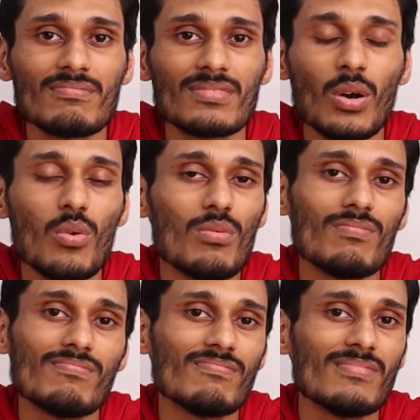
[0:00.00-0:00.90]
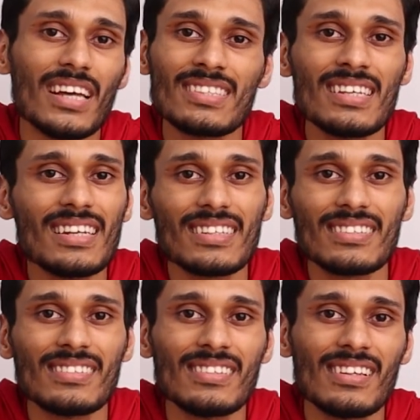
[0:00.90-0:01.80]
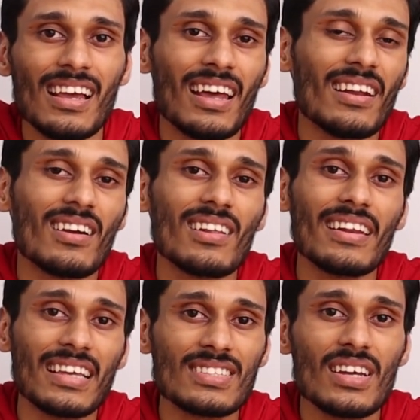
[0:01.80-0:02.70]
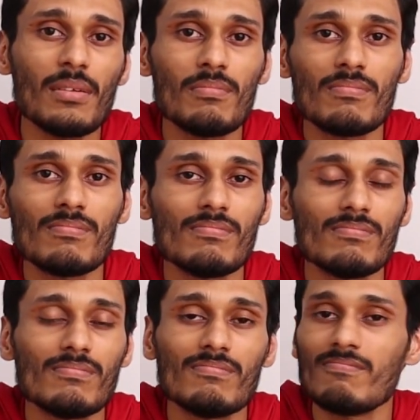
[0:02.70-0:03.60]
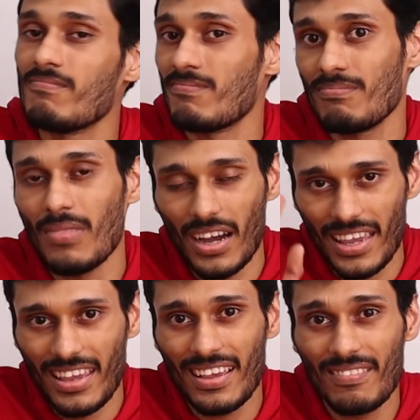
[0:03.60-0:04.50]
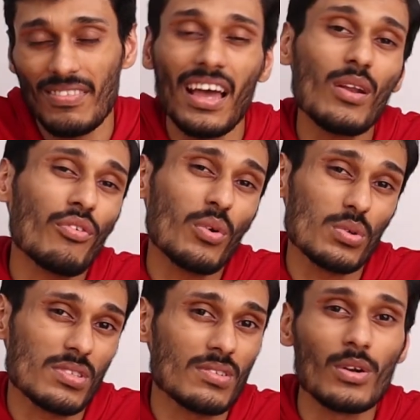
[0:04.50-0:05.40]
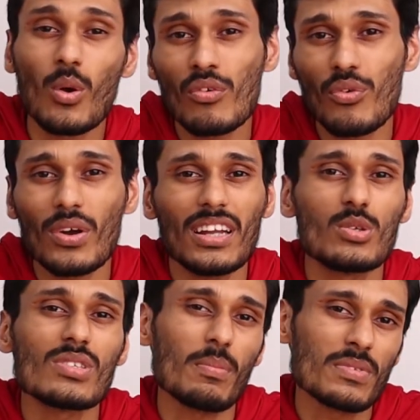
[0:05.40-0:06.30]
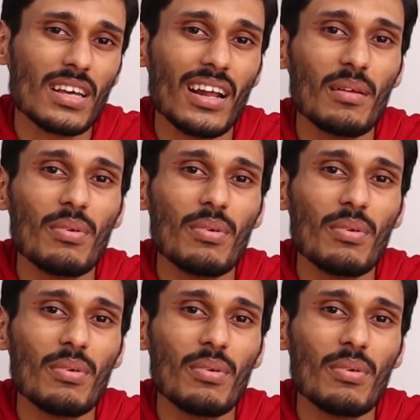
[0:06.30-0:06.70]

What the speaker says: So that's it. And until next time, bye. And of course, don't forget to subscribe